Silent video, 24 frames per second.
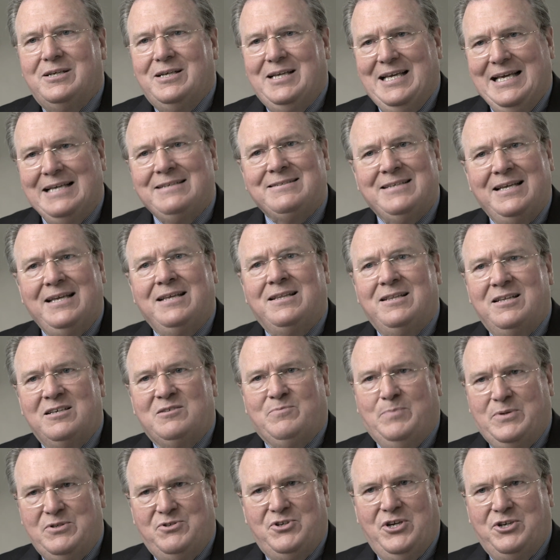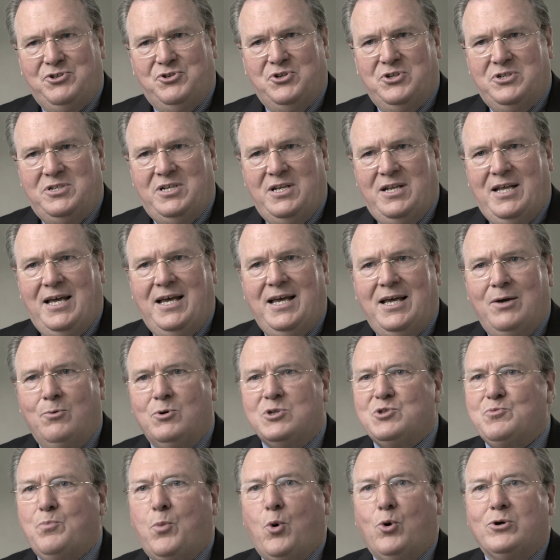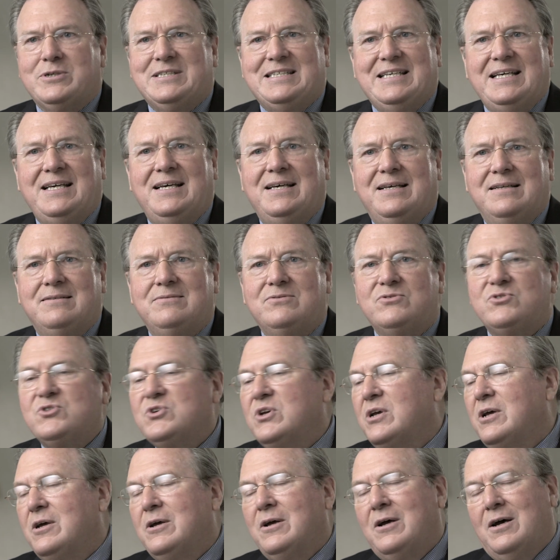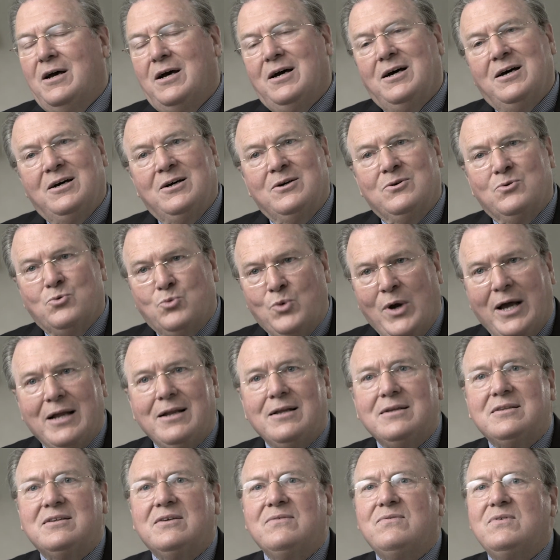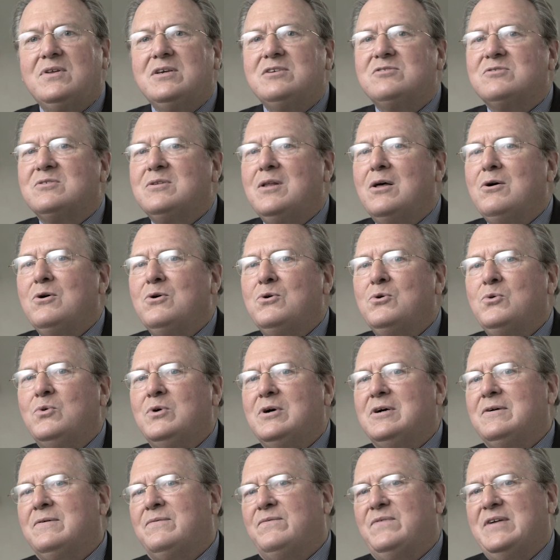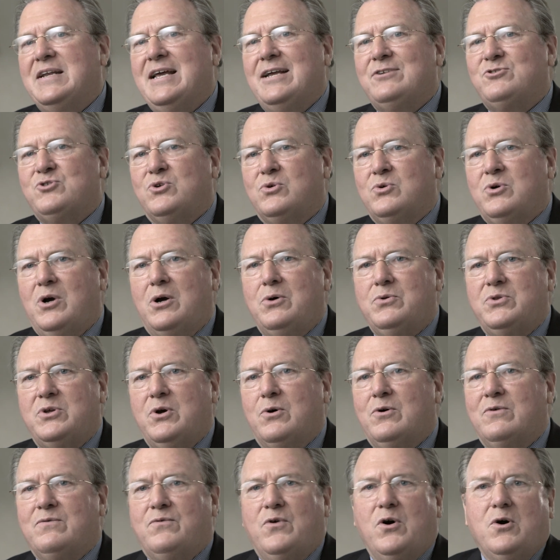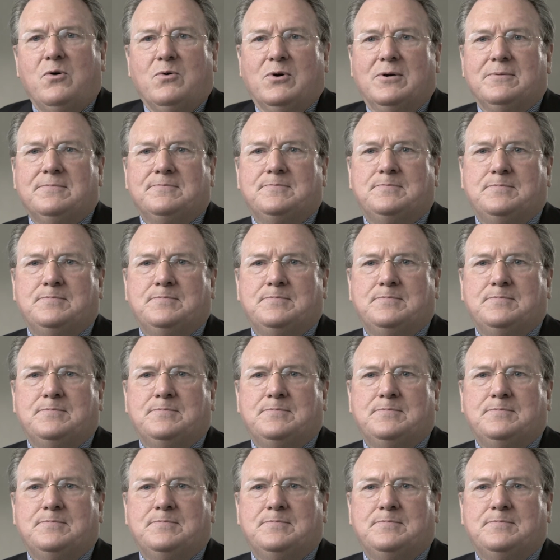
is in this position today, which portends relatively slow financial growth going forward.